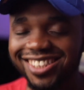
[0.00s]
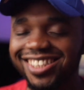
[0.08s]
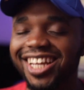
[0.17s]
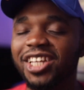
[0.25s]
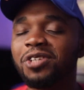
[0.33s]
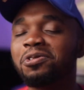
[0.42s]

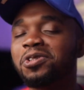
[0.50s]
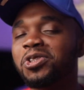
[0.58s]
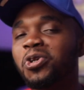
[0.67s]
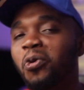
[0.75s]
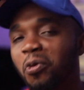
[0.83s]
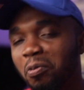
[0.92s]
Thank you
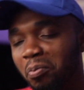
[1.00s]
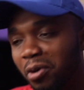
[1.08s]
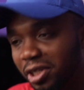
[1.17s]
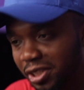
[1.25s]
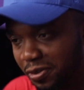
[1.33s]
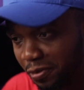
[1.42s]
so
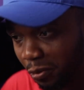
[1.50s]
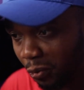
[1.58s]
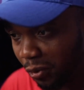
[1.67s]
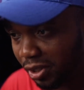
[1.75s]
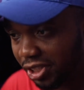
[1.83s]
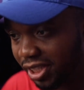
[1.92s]
much for
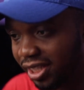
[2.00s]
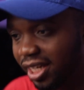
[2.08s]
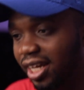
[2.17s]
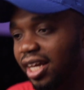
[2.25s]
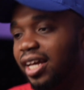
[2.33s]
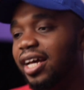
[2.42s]
watching.
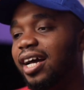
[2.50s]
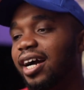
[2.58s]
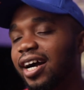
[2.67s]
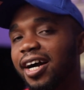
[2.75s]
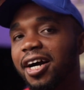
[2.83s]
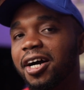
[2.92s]

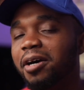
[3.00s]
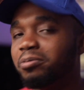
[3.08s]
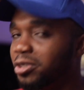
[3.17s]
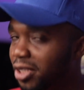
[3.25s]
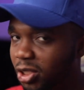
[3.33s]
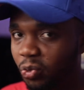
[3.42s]
To
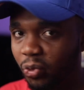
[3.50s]
this